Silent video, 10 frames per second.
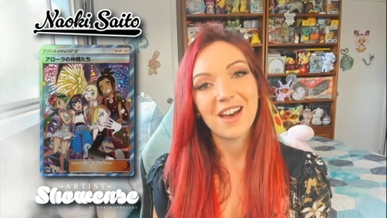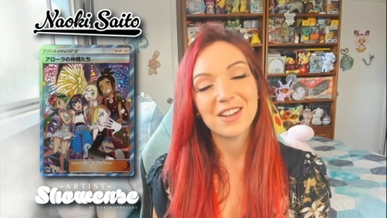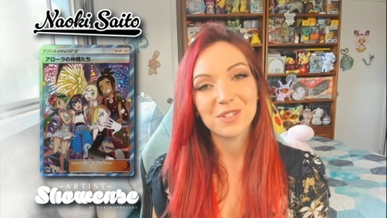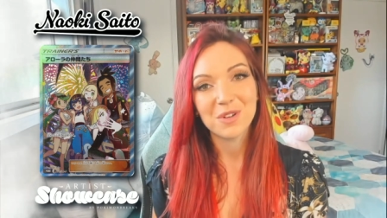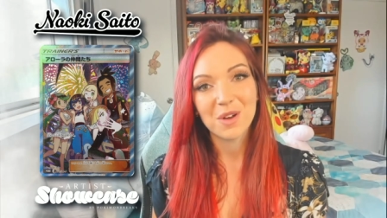I
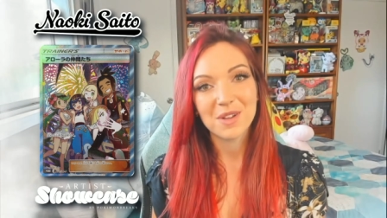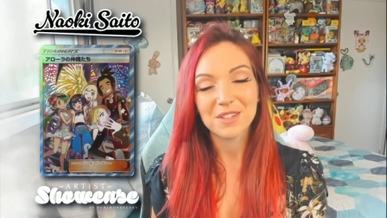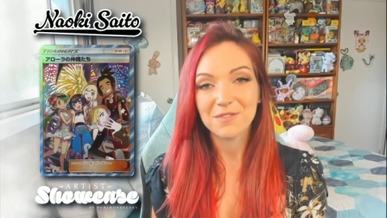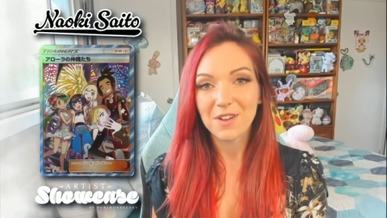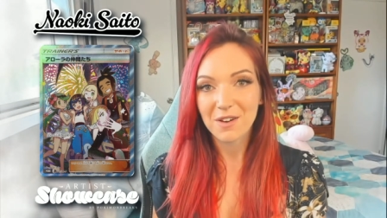do know it's
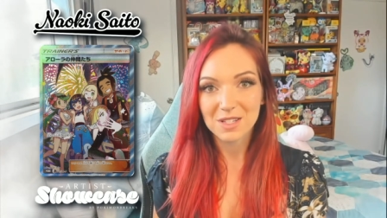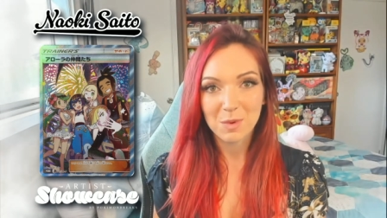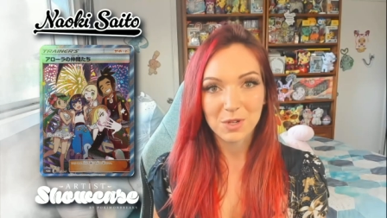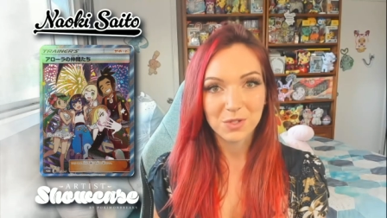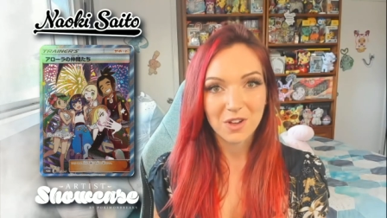a very
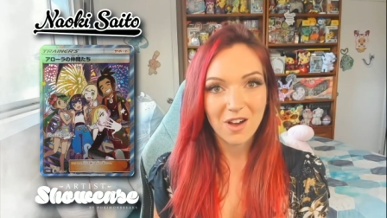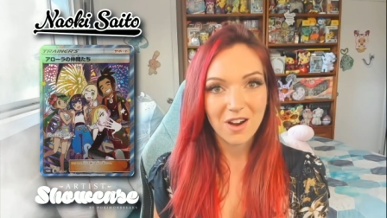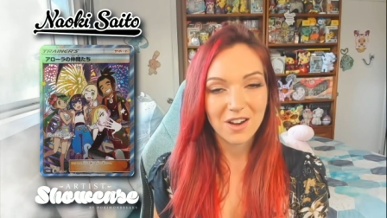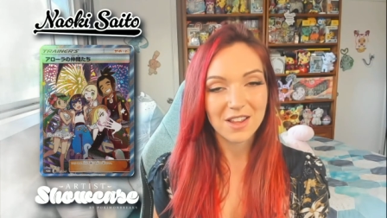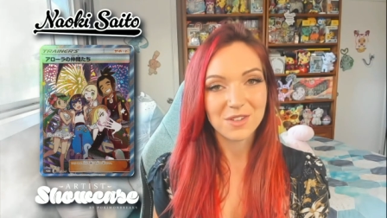special
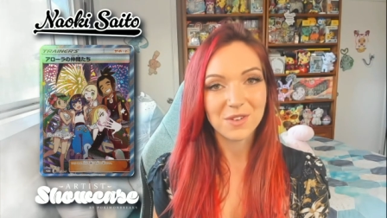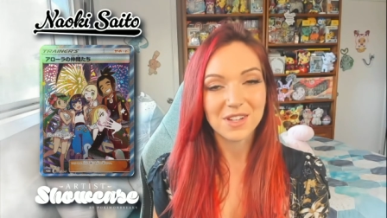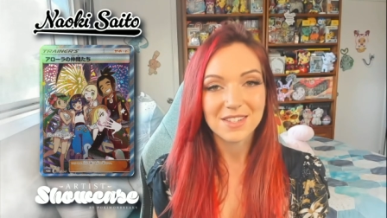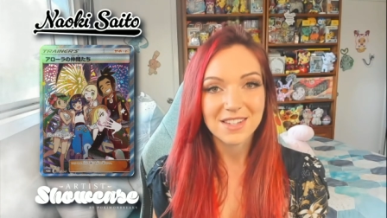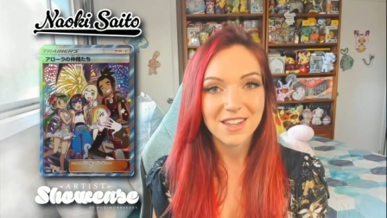card and you
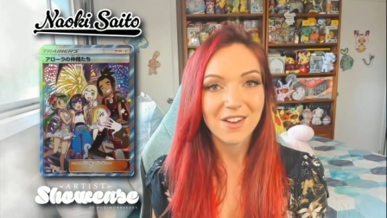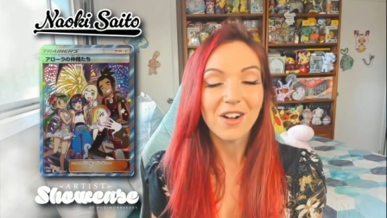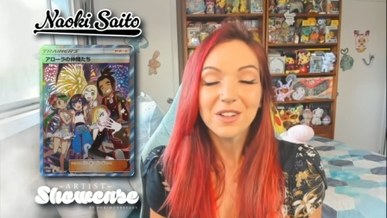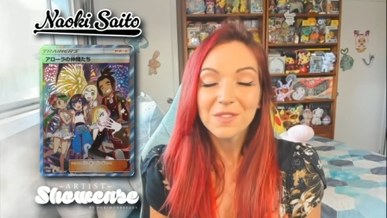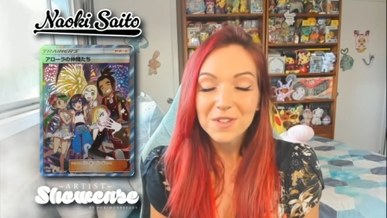can see
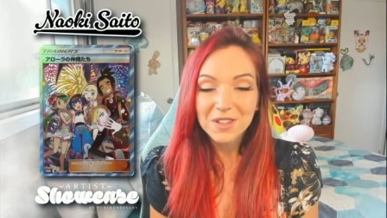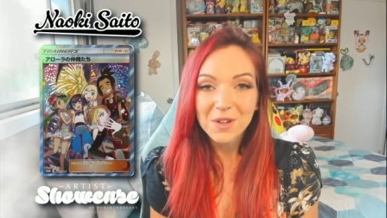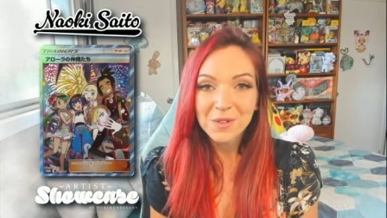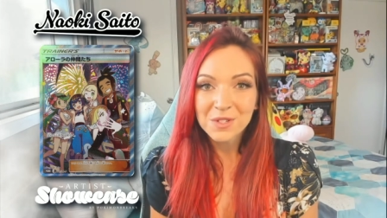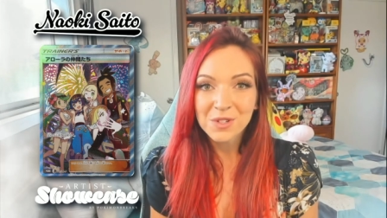all of the
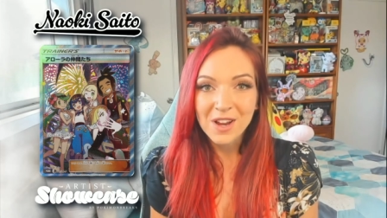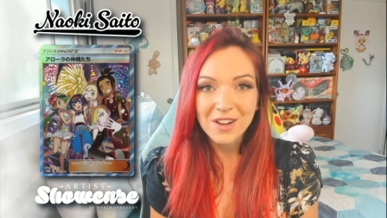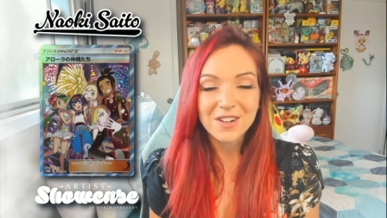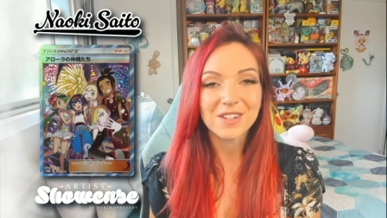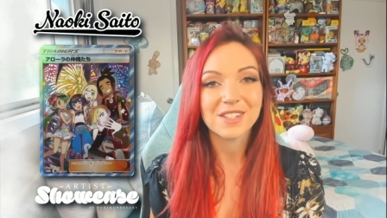Alolan
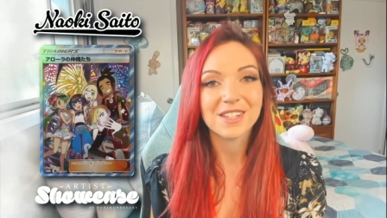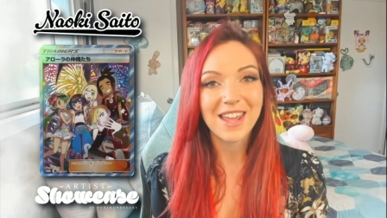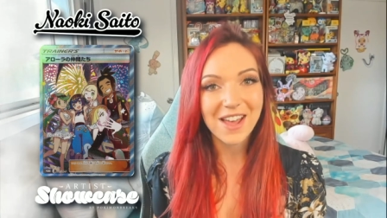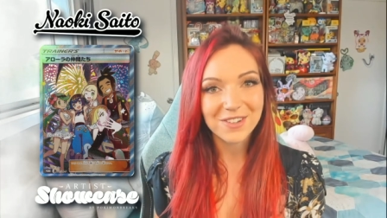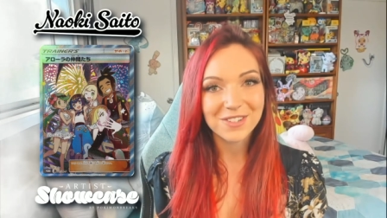trainers
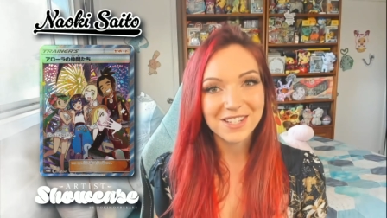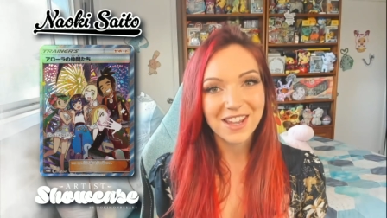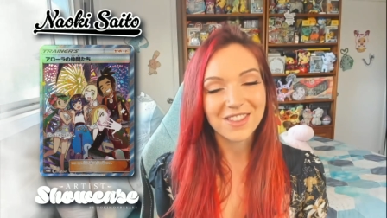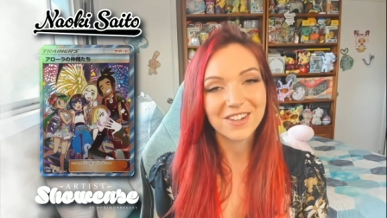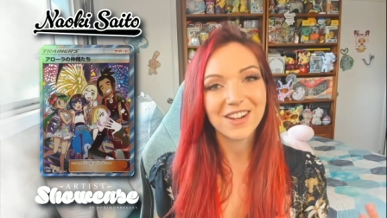gathered
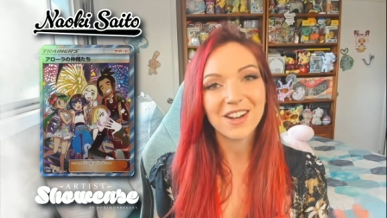together.